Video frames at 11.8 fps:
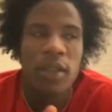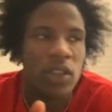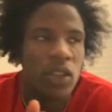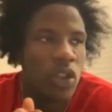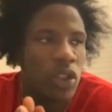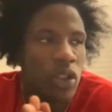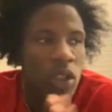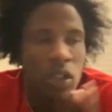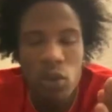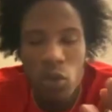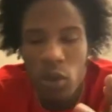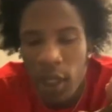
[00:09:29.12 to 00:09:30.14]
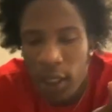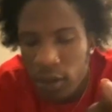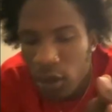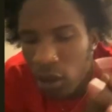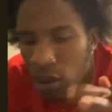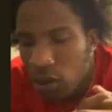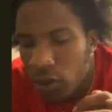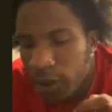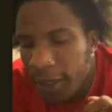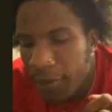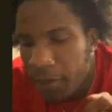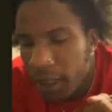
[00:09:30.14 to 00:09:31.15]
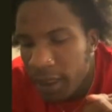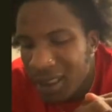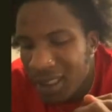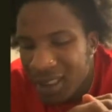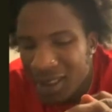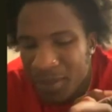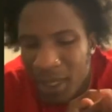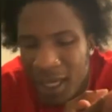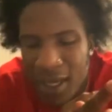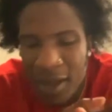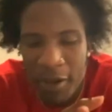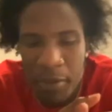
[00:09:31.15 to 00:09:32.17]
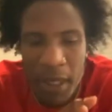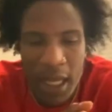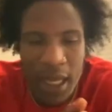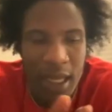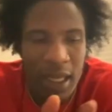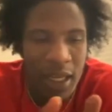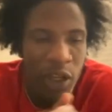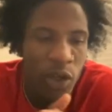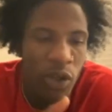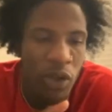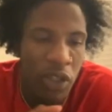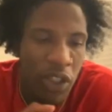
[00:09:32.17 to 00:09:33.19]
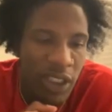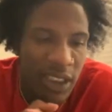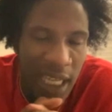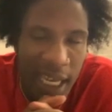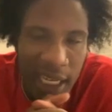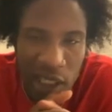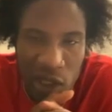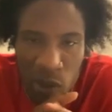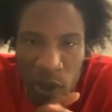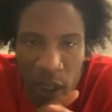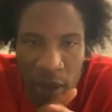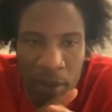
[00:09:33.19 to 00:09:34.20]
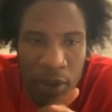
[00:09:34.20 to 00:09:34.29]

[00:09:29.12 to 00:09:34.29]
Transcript: So throughout the whole draft process, my your anxiety go up.